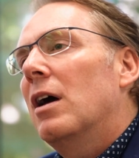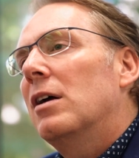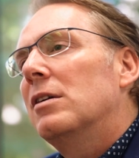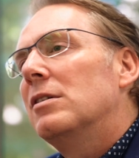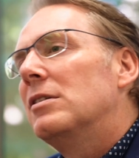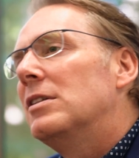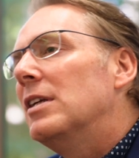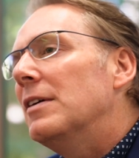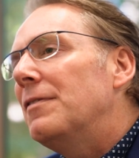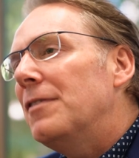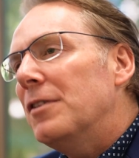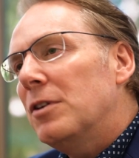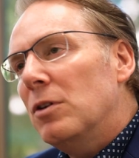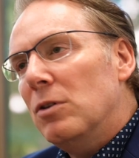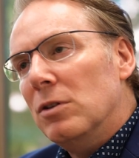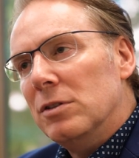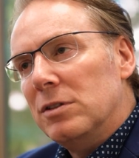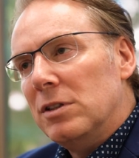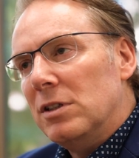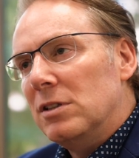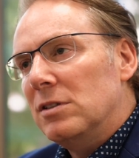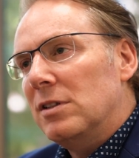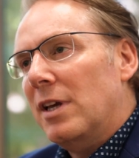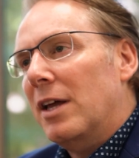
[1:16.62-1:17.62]

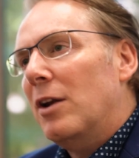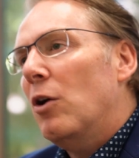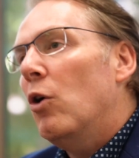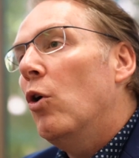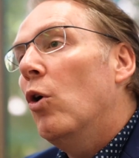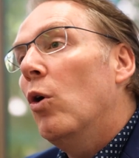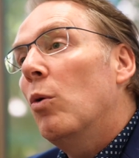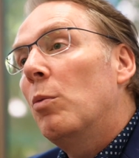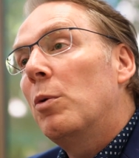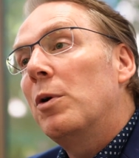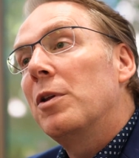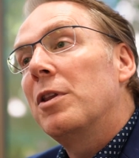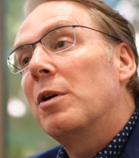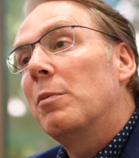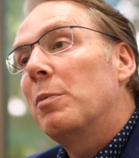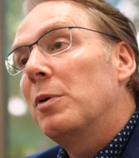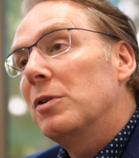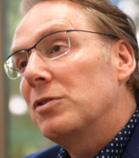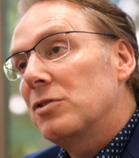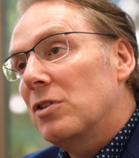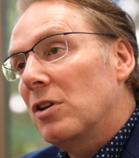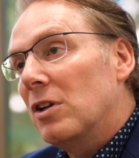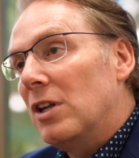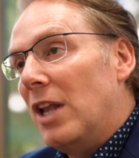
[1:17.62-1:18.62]
difficulties at home or in their
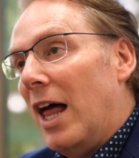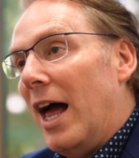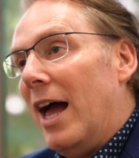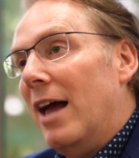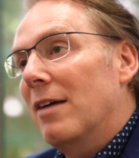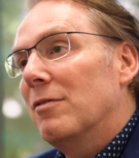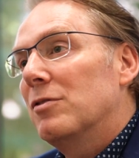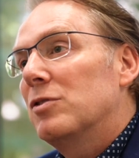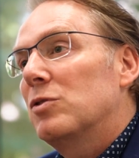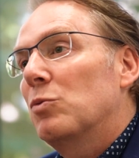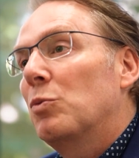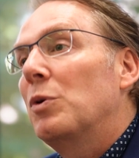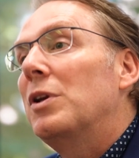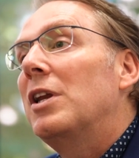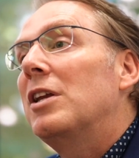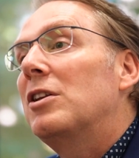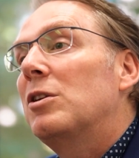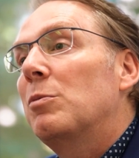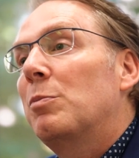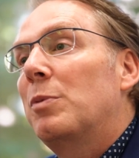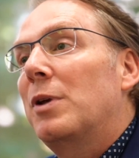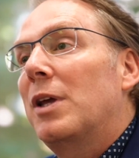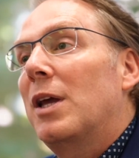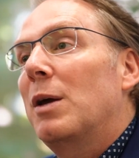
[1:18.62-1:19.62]
personal lives, we need to
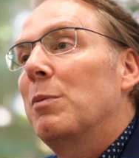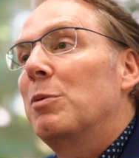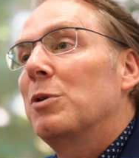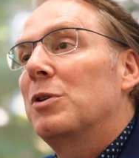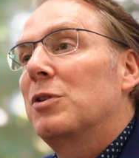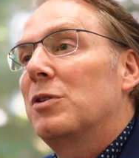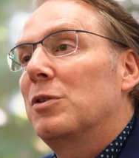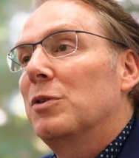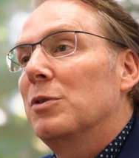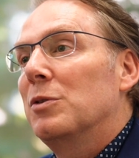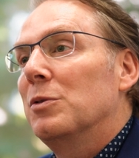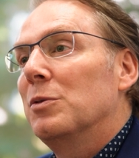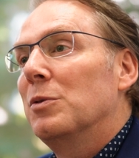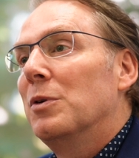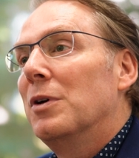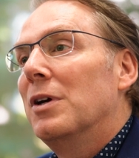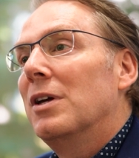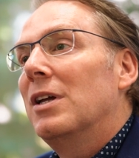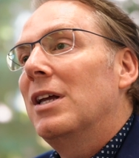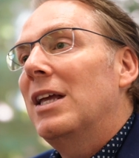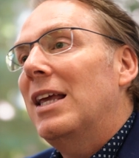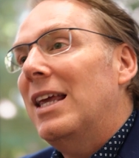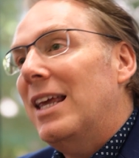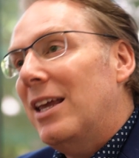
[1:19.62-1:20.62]
be able to
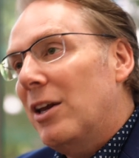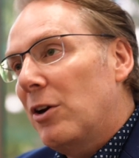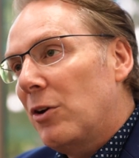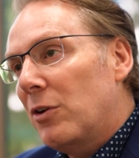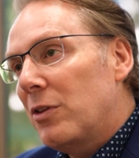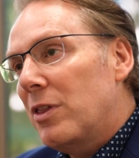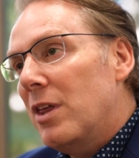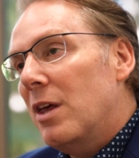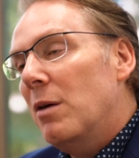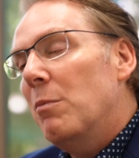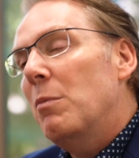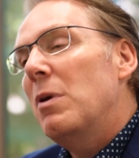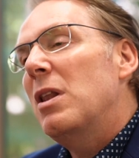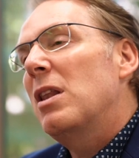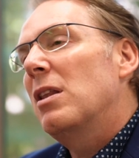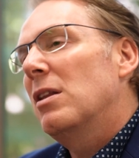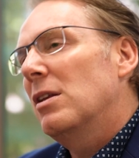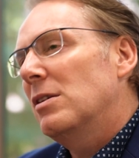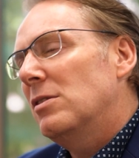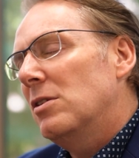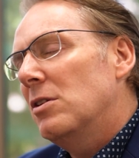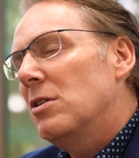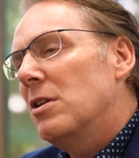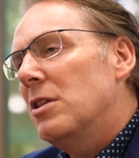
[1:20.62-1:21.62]
hear them,
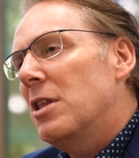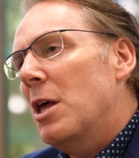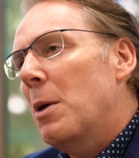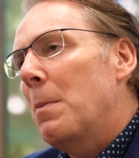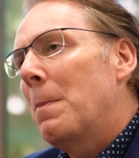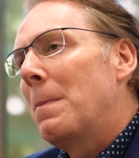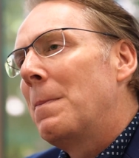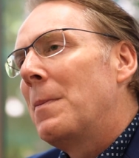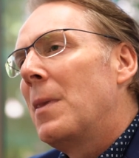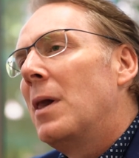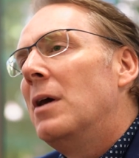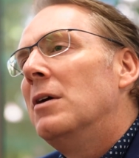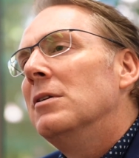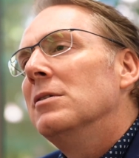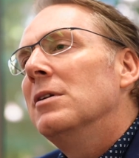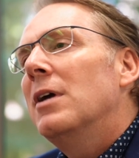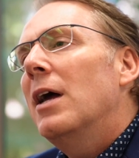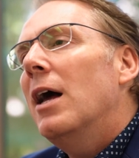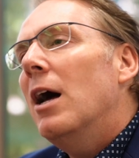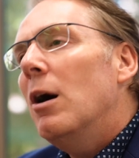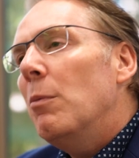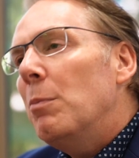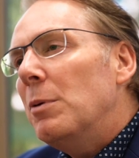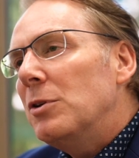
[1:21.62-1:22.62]
listen to them,
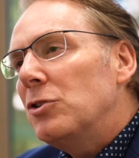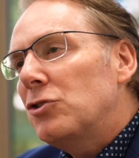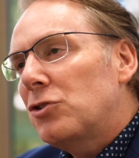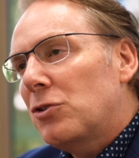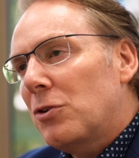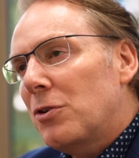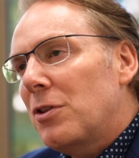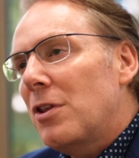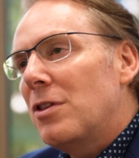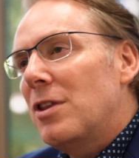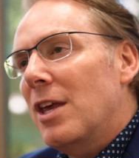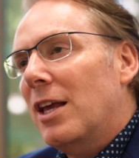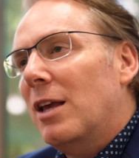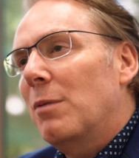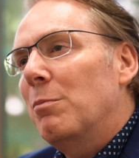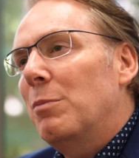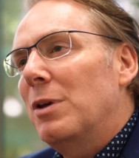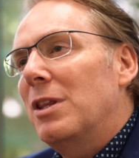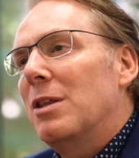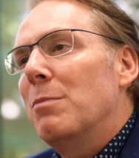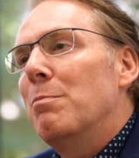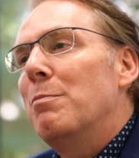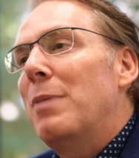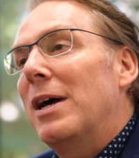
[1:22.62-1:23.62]
help ensure that they can be
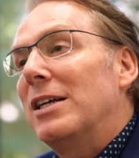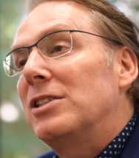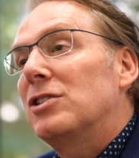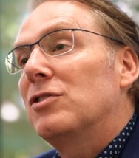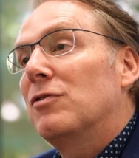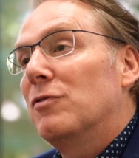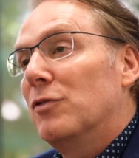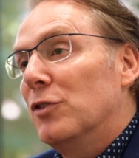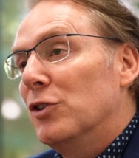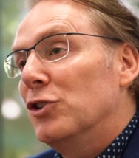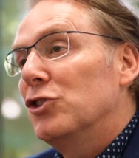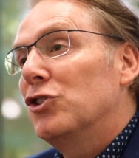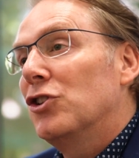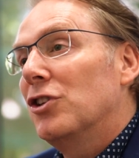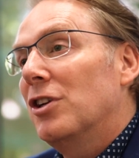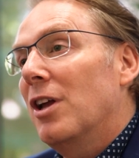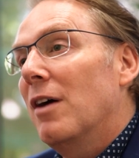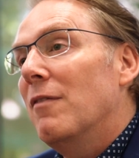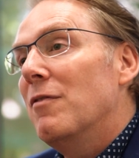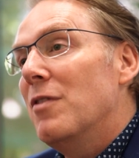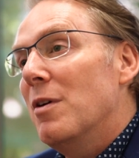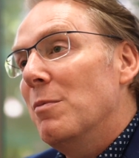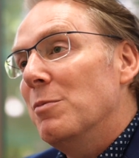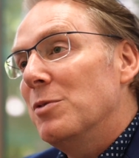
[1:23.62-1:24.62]
the best version
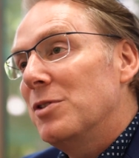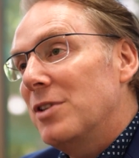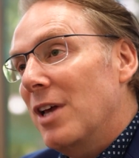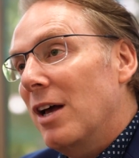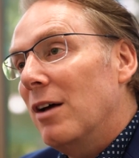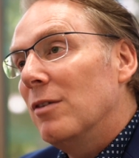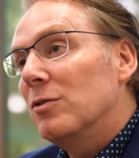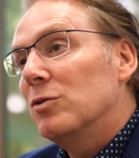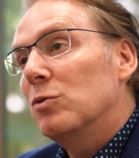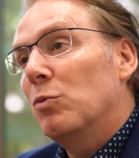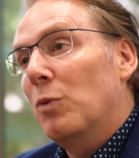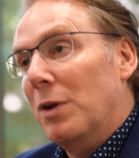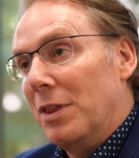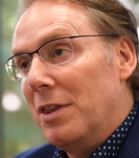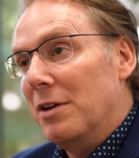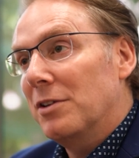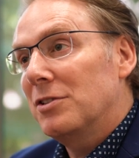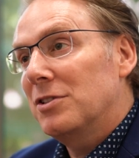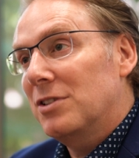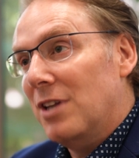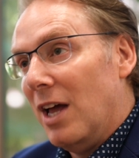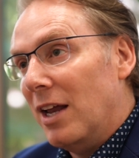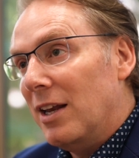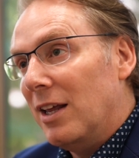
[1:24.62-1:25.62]
of themselves when they're
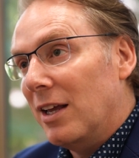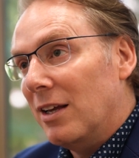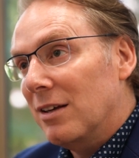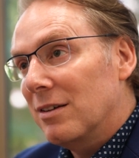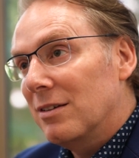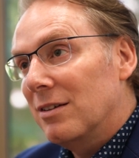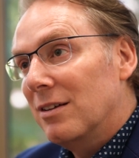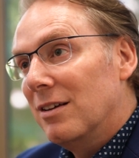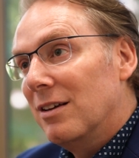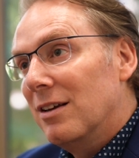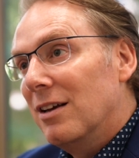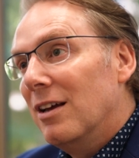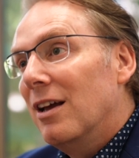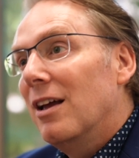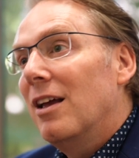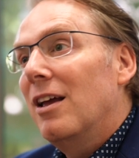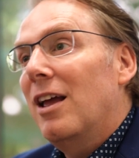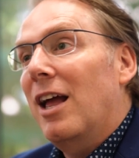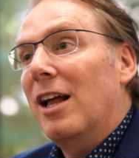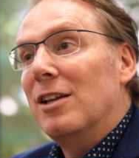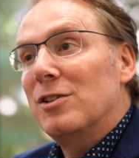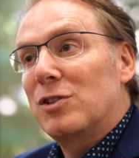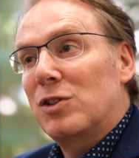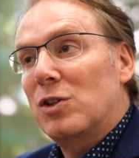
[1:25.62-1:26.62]
studying.
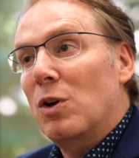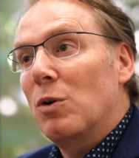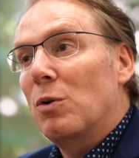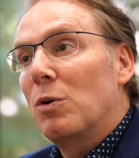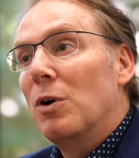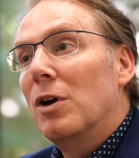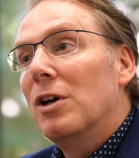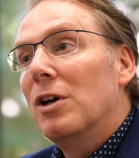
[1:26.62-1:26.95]
And so